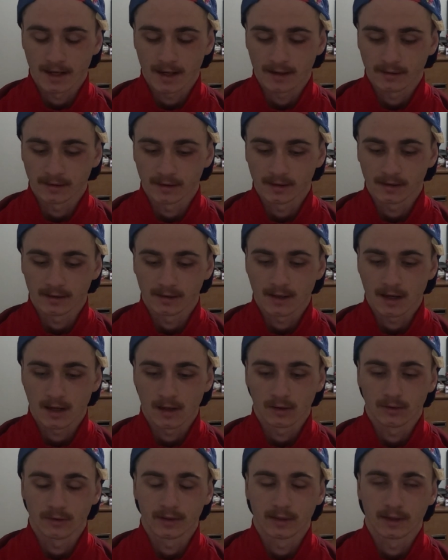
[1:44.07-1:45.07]
I see the
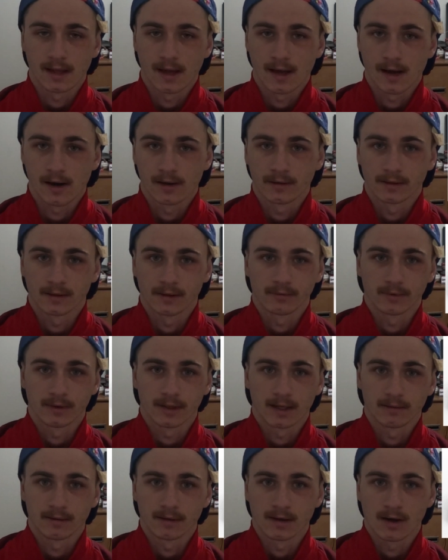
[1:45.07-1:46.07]
yellow in there, and then we
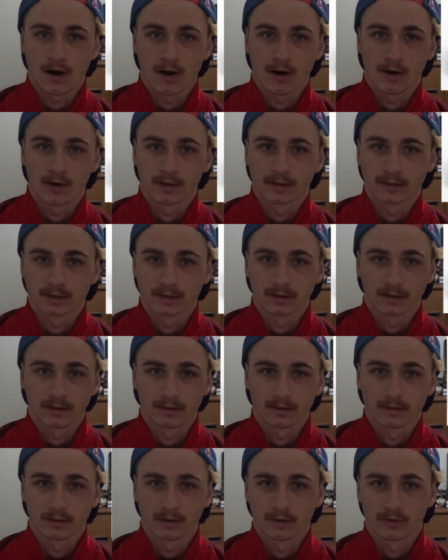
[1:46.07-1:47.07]
have the orange and the
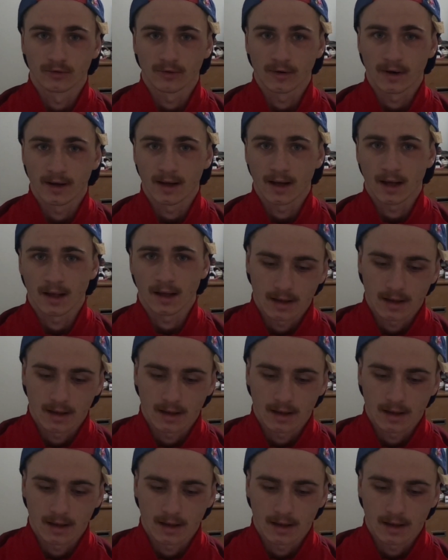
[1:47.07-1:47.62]
gray.